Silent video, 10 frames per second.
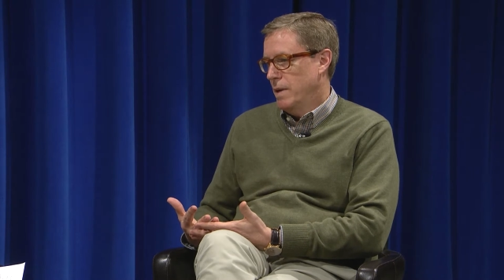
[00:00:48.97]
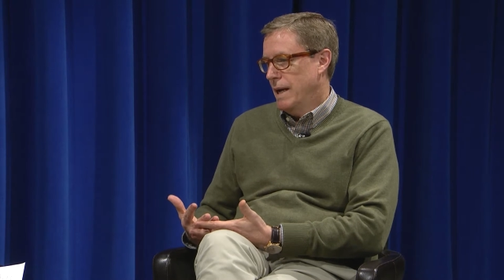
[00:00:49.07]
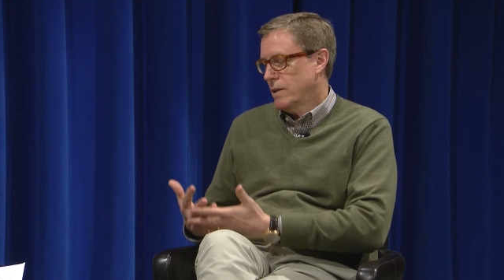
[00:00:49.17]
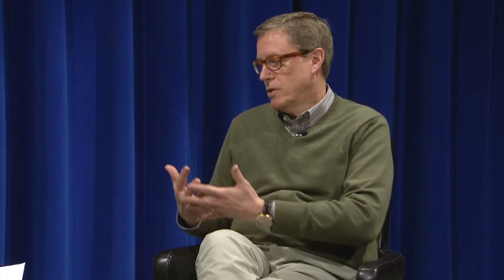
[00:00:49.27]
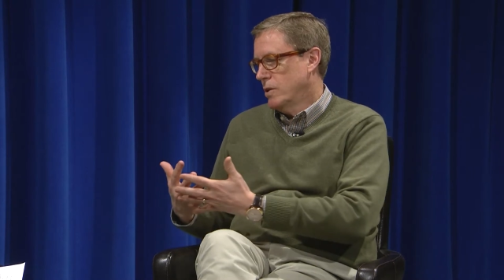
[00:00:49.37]

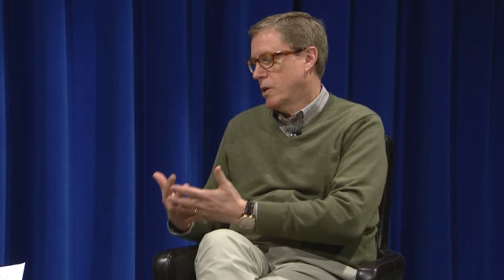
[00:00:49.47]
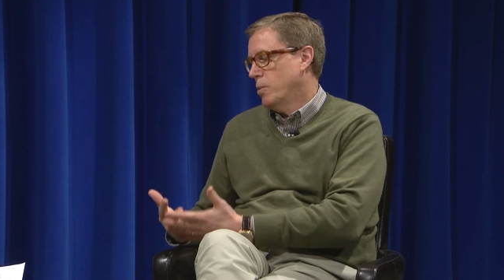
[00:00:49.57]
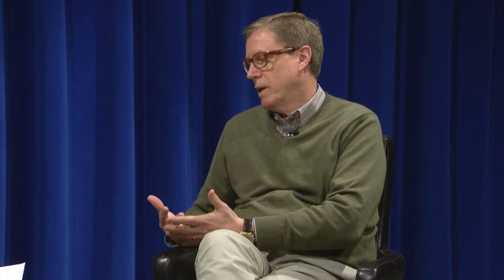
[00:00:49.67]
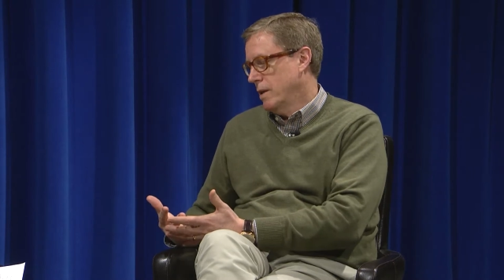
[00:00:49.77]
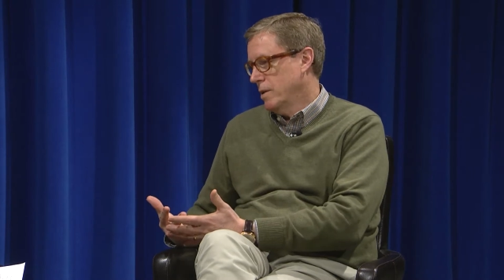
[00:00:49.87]
excellent
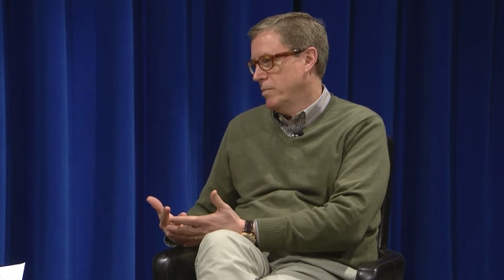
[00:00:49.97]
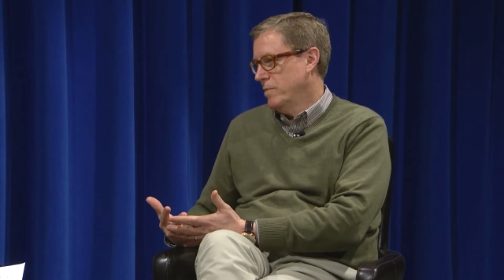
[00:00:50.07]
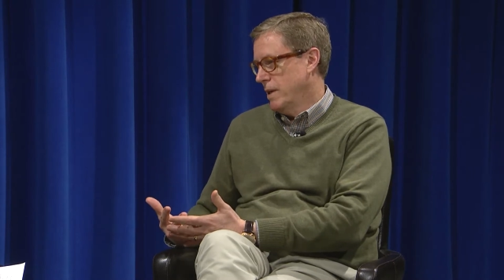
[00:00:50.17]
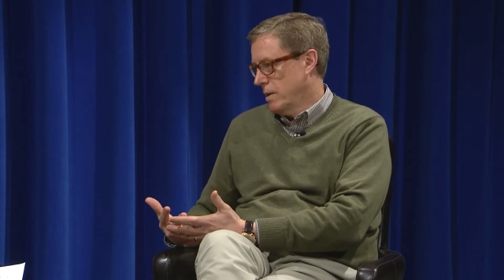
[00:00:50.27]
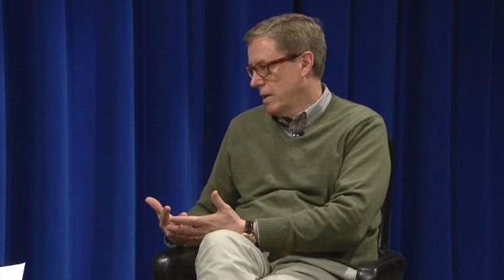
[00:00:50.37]
curriculum
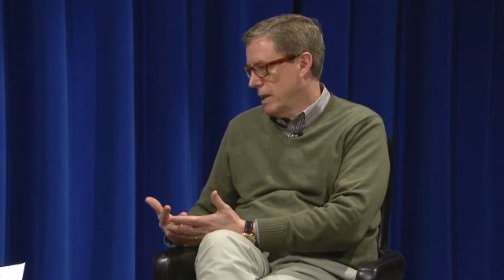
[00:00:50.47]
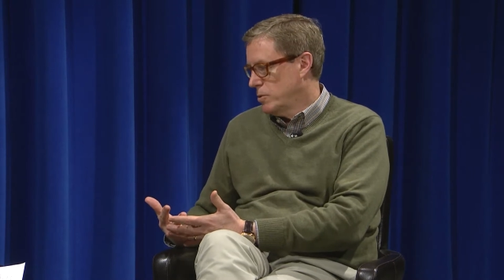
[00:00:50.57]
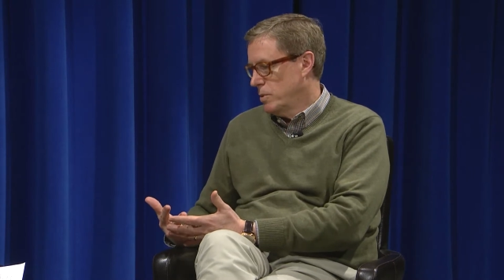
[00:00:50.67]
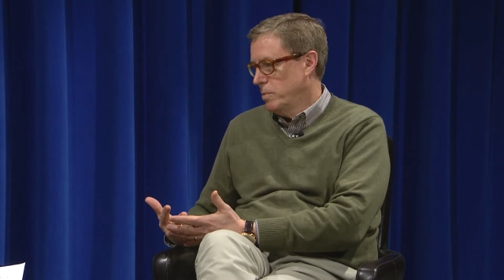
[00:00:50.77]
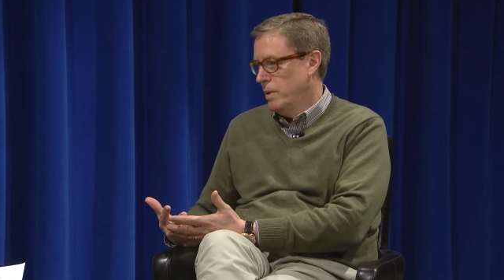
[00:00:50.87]
in the
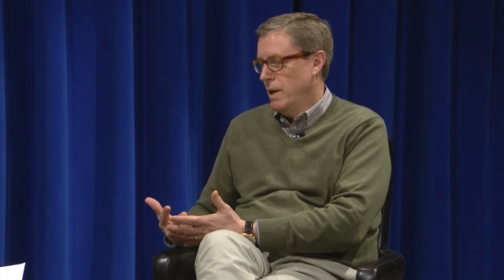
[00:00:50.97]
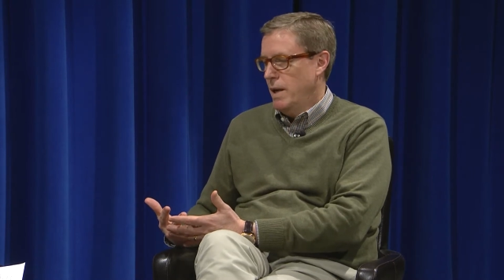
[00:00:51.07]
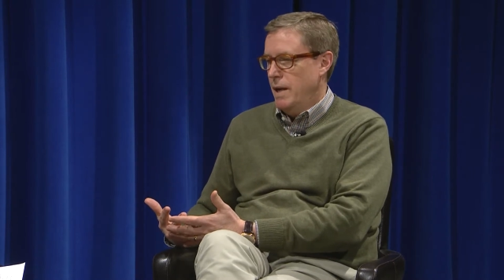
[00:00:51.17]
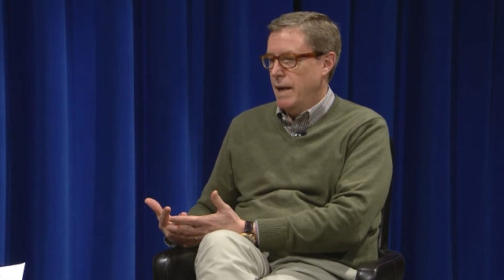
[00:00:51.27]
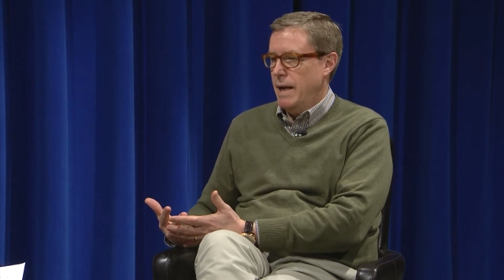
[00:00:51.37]
classroom,
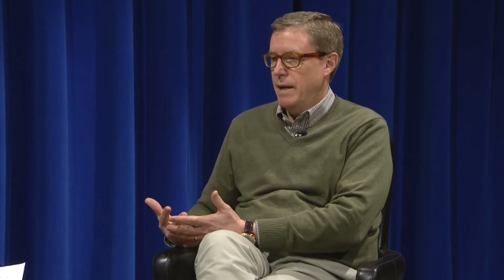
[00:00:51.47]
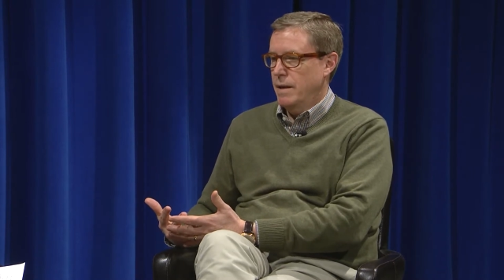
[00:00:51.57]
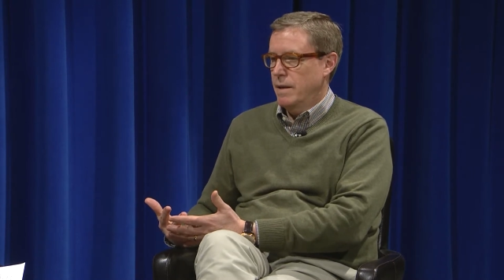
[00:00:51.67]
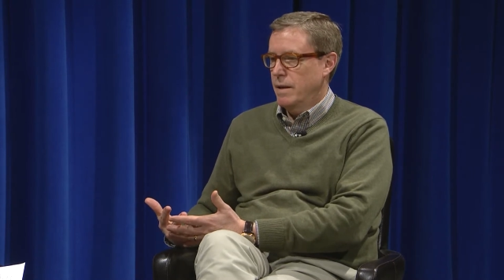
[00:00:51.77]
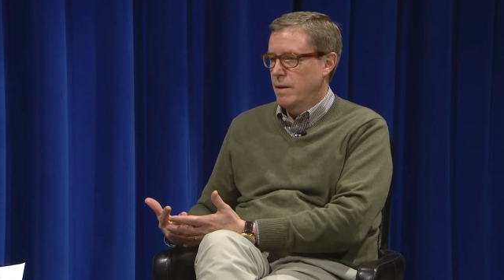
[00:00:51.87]

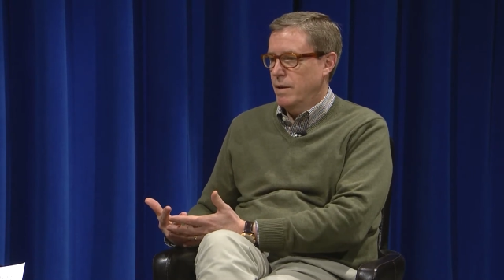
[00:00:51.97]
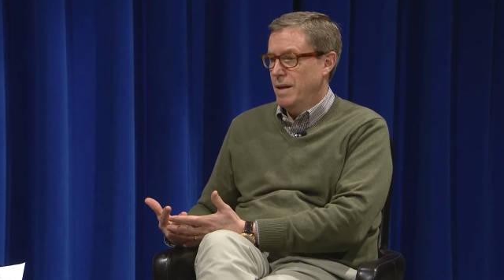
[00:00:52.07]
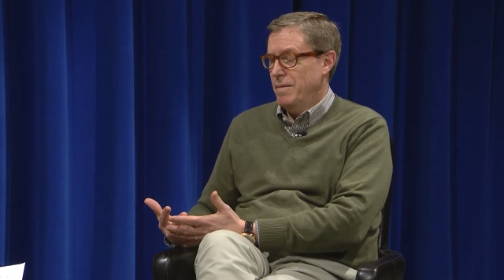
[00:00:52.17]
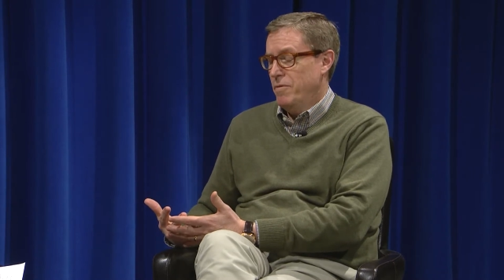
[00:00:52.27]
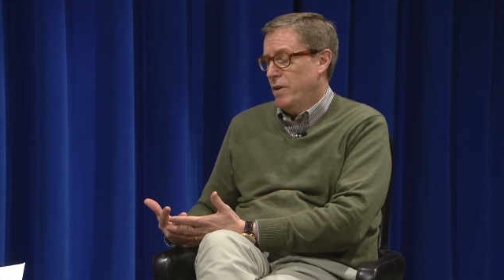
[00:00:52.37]
and
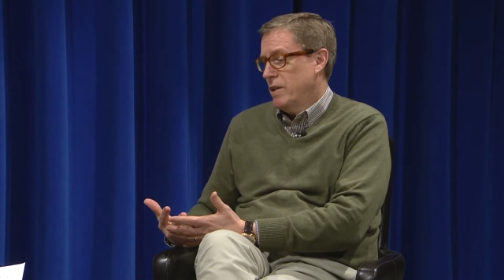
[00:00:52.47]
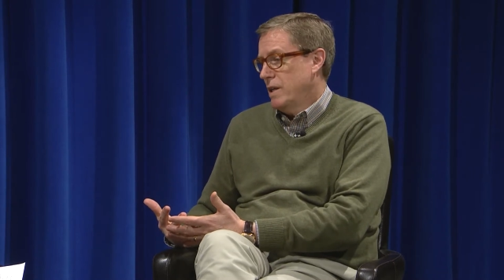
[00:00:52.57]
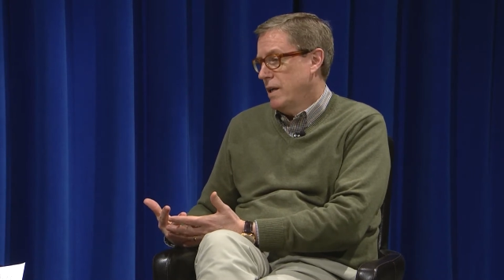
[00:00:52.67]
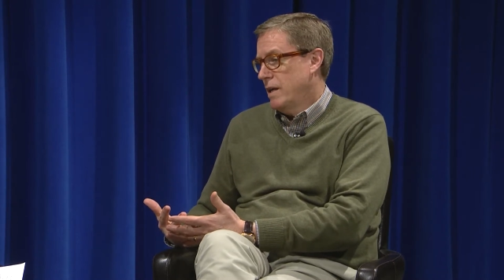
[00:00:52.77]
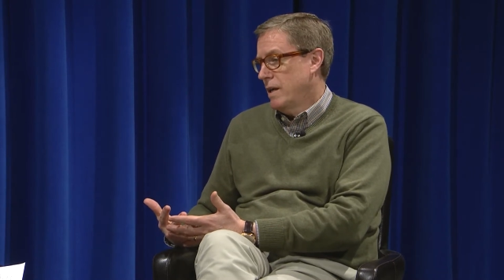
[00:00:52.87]

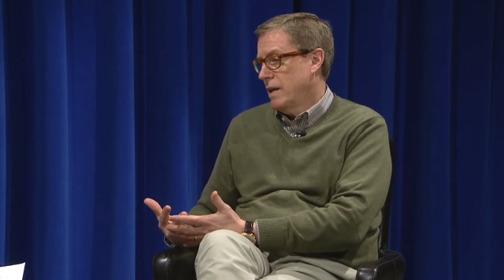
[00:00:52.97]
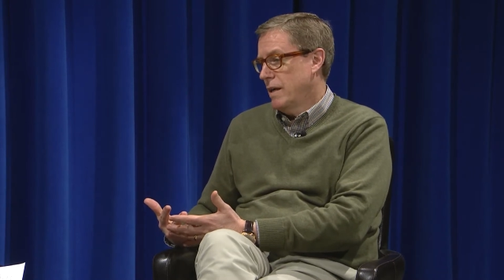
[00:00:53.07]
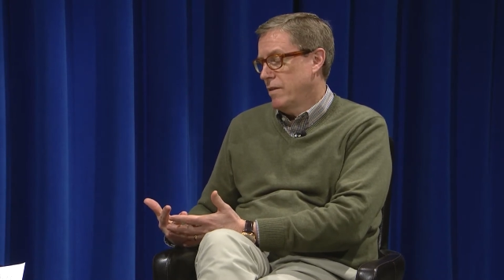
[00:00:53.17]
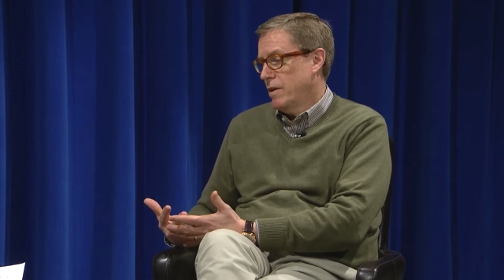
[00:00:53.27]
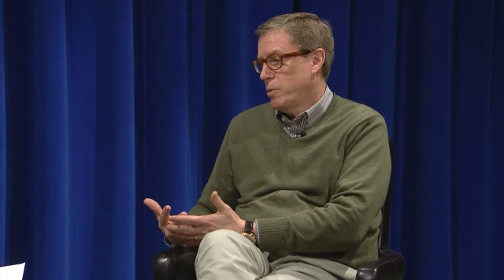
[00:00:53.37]
frankly, I
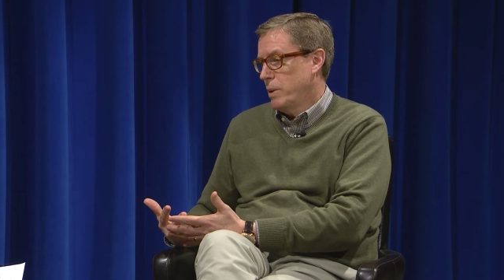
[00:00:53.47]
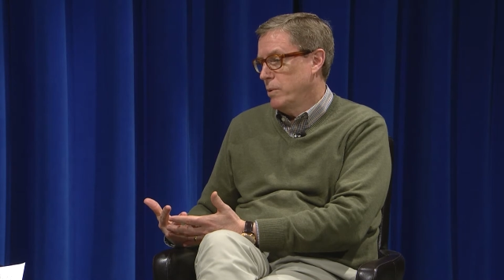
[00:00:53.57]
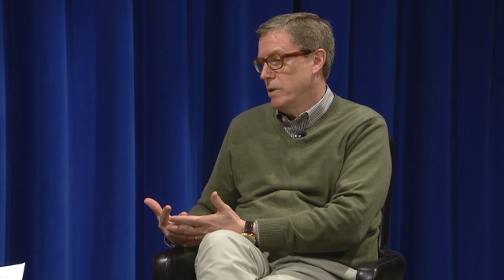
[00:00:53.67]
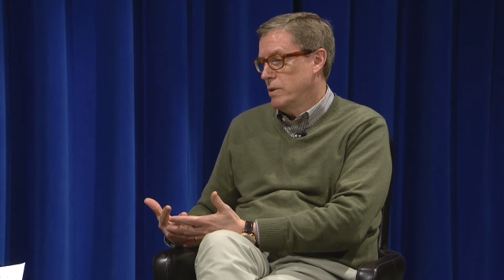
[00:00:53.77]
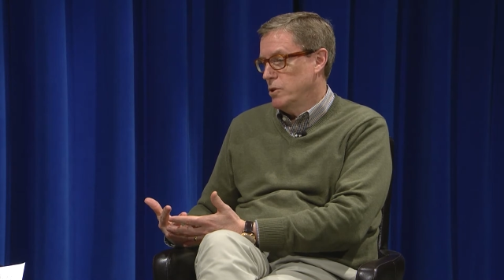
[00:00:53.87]
thought that we
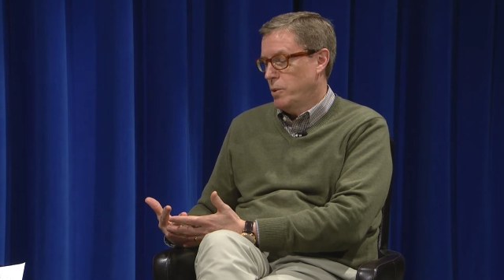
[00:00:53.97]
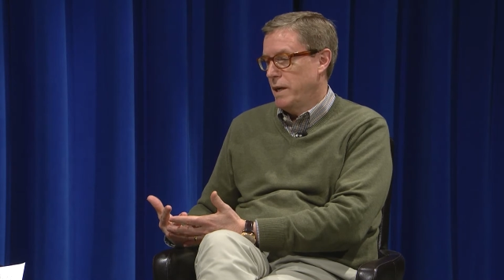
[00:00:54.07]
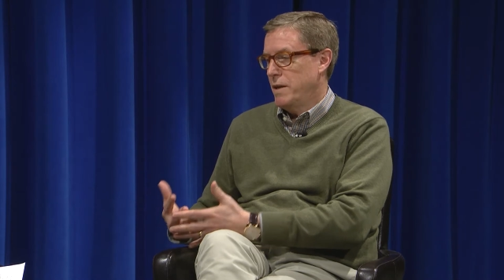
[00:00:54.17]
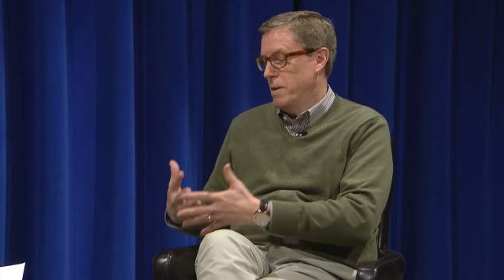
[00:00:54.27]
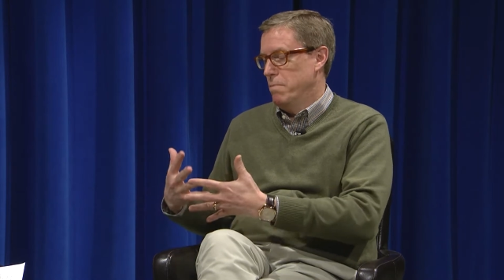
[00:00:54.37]
were
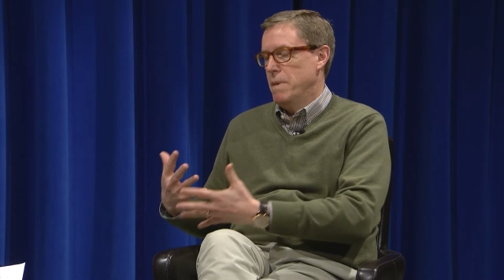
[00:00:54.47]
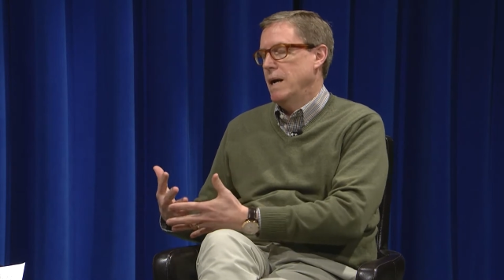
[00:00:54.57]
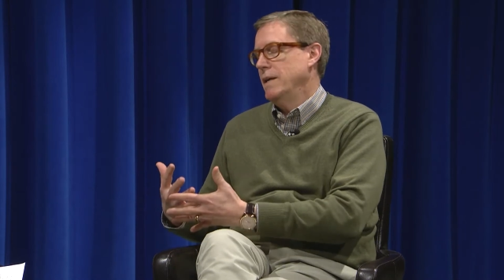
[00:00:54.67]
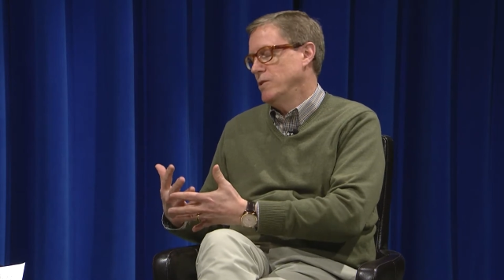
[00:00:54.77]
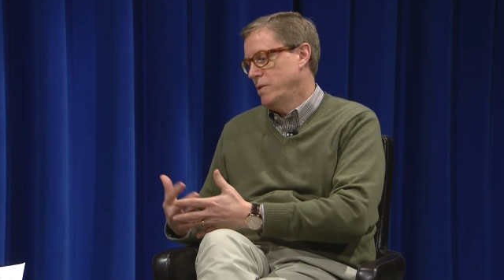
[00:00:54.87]
training the
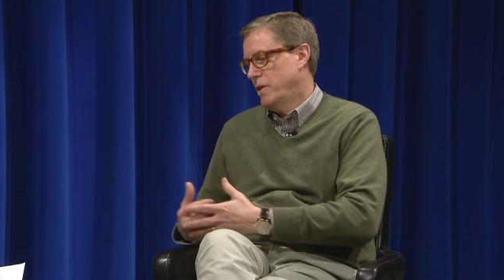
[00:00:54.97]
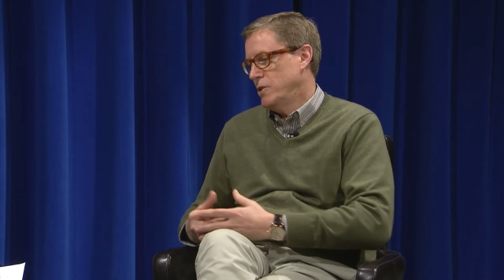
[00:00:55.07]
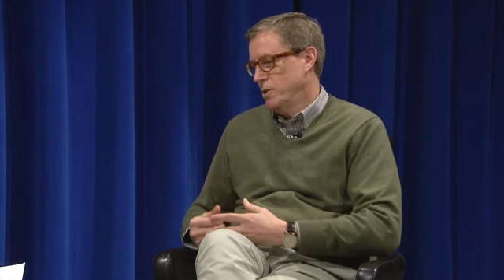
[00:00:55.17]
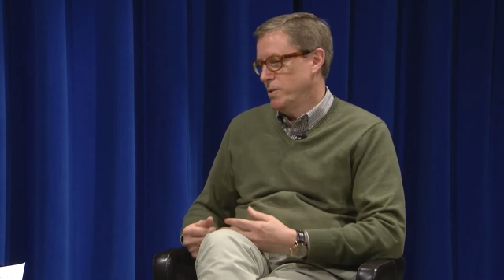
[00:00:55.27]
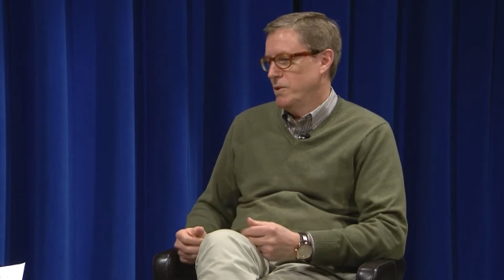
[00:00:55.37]
minds of our
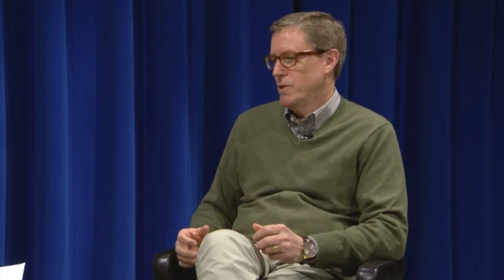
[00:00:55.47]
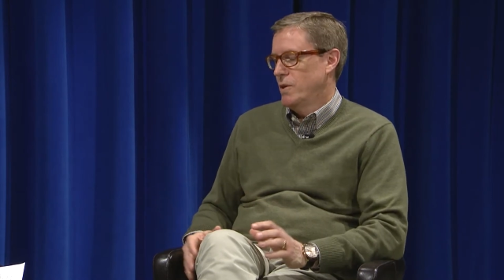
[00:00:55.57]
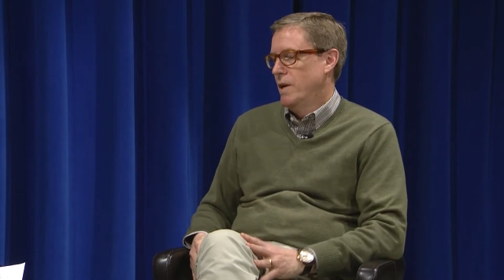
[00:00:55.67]
students.